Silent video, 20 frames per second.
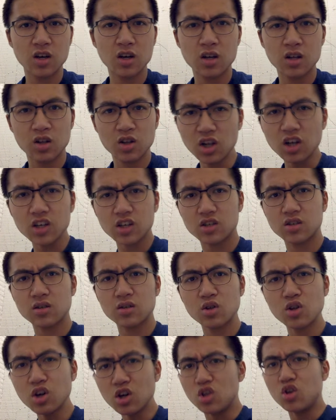
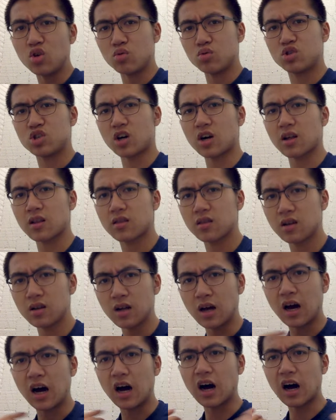Look you,
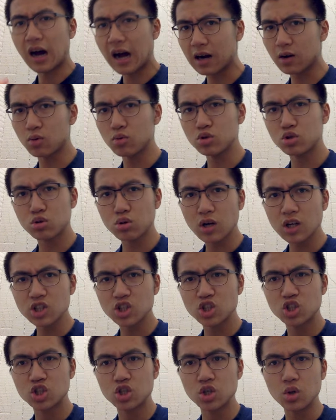Jonathan. I don't
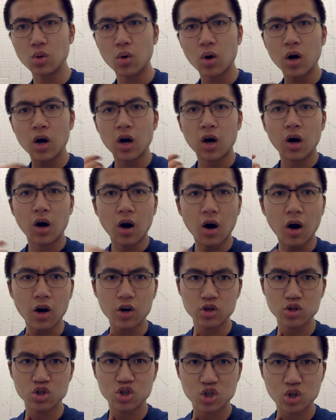trust you. Are
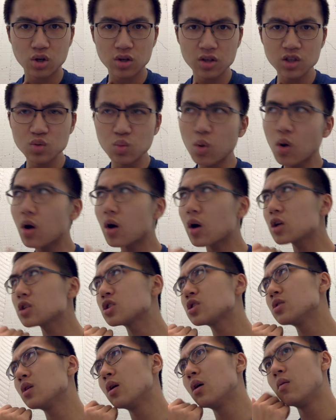you sure this
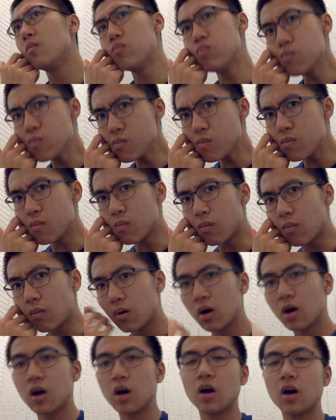works?
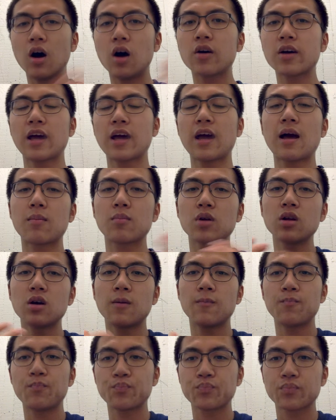Okay, I'm gonna